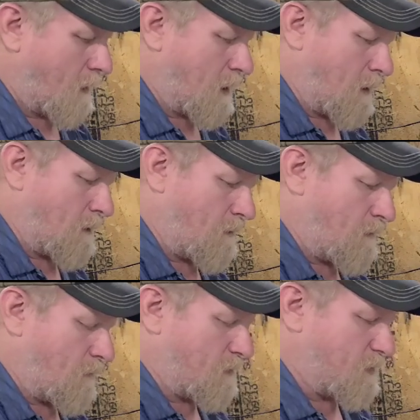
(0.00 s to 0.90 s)
and that
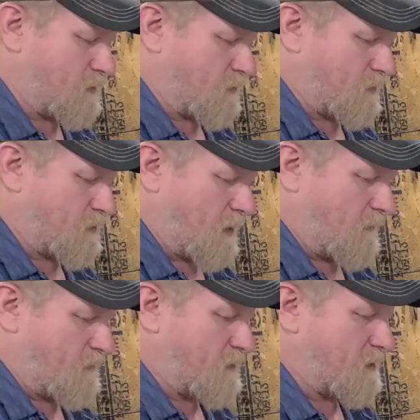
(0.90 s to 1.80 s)
residual
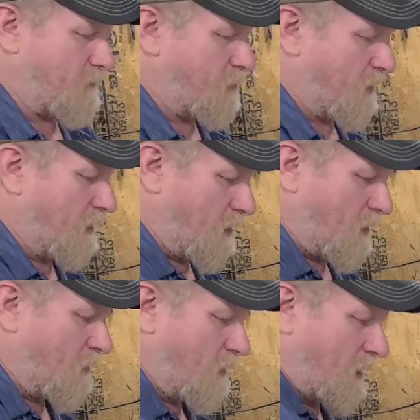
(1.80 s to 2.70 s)
stuff, since I put a little
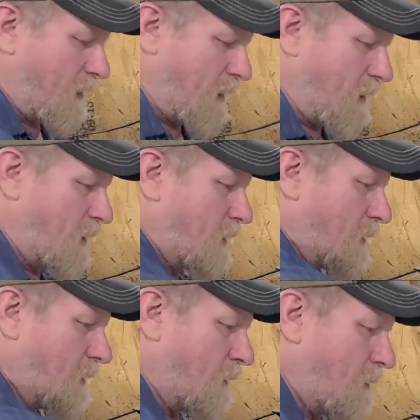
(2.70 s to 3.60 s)
coating of that on there,